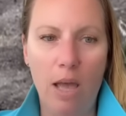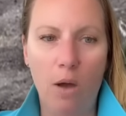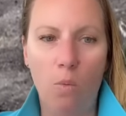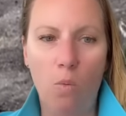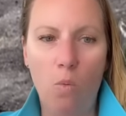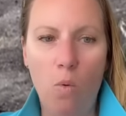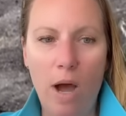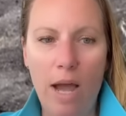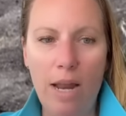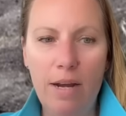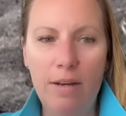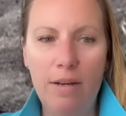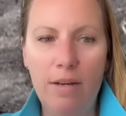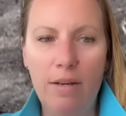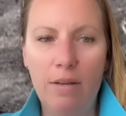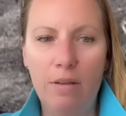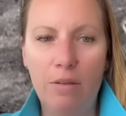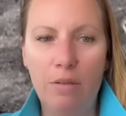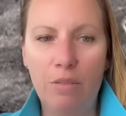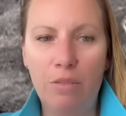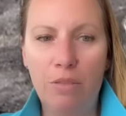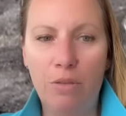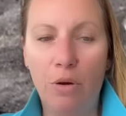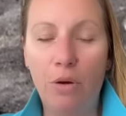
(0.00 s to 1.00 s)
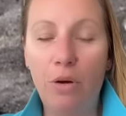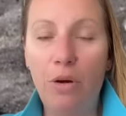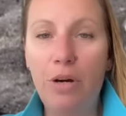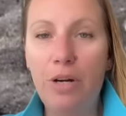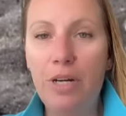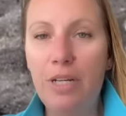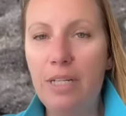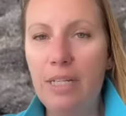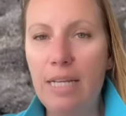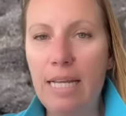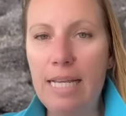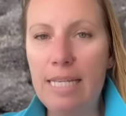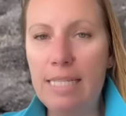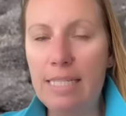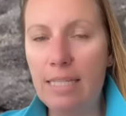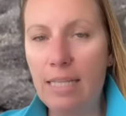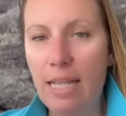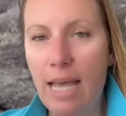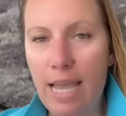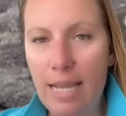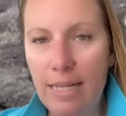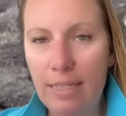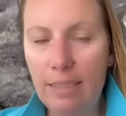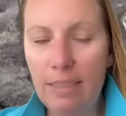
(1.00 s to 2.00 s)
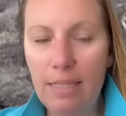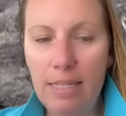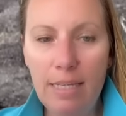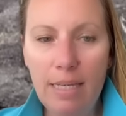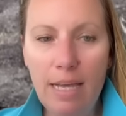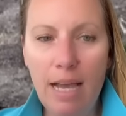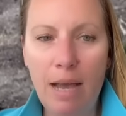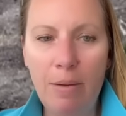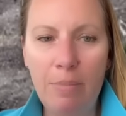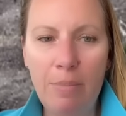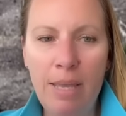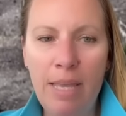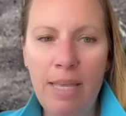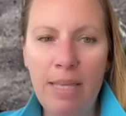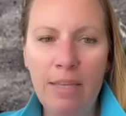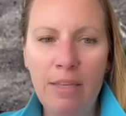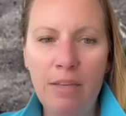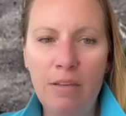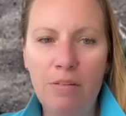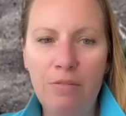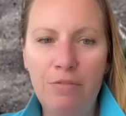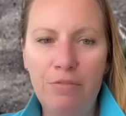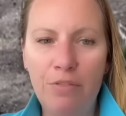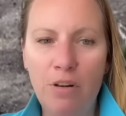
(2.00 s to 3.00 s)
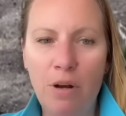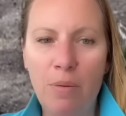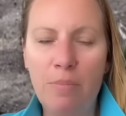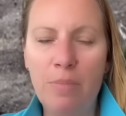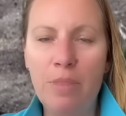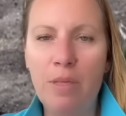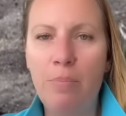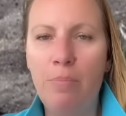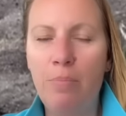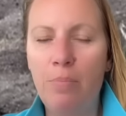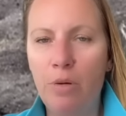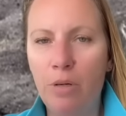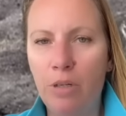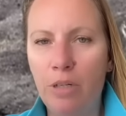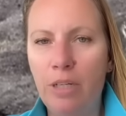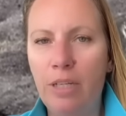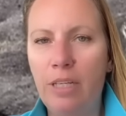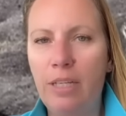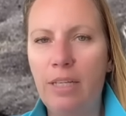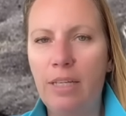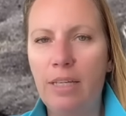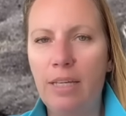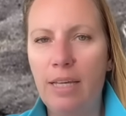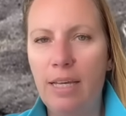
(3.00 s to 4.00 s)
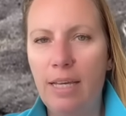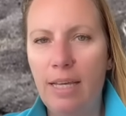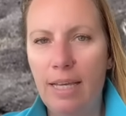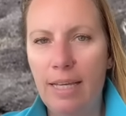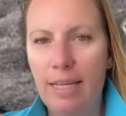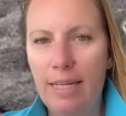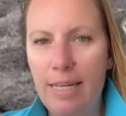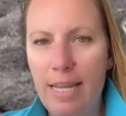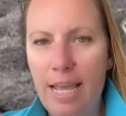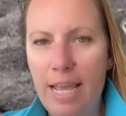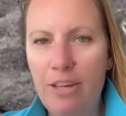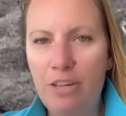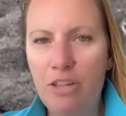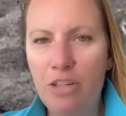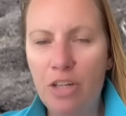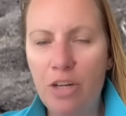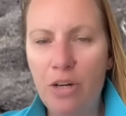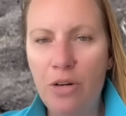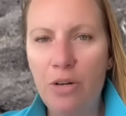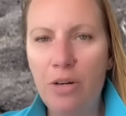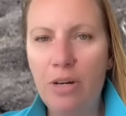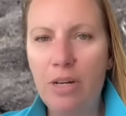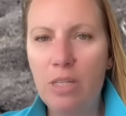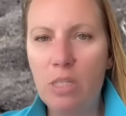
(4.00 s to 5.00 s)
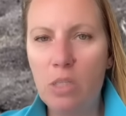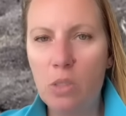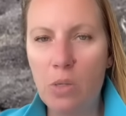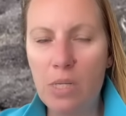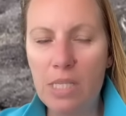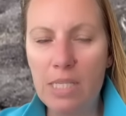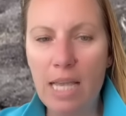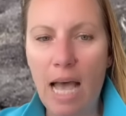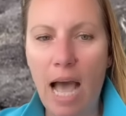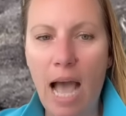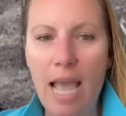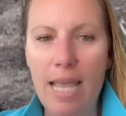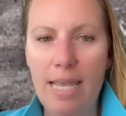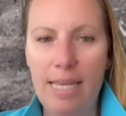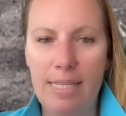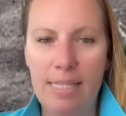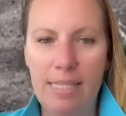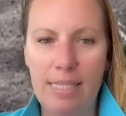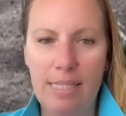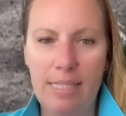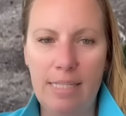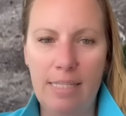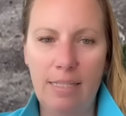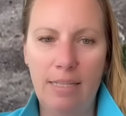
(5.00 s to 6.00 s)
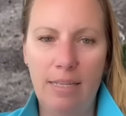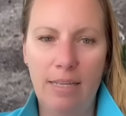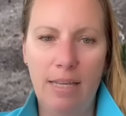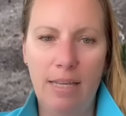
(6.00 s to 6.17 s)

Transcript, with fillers: One third is likely coming from the Birch glacier, so it's ice.